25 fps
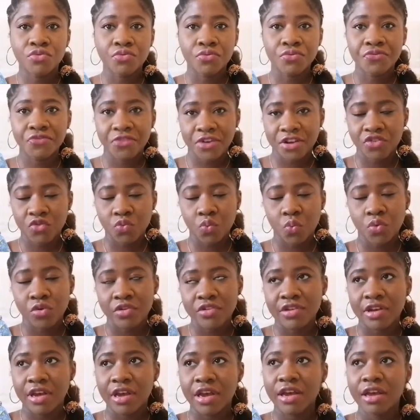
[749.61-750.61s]
to fetch
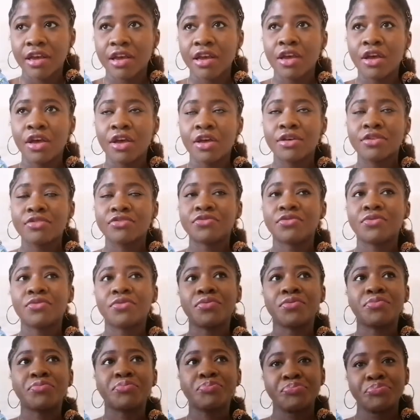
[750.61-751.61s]
water.
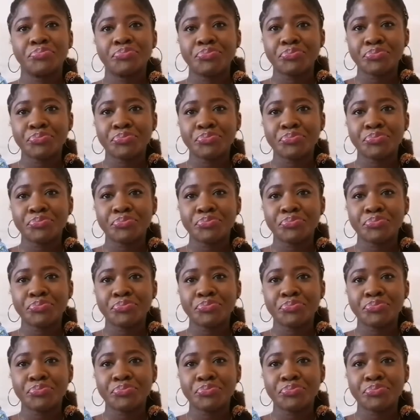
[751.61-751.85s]
So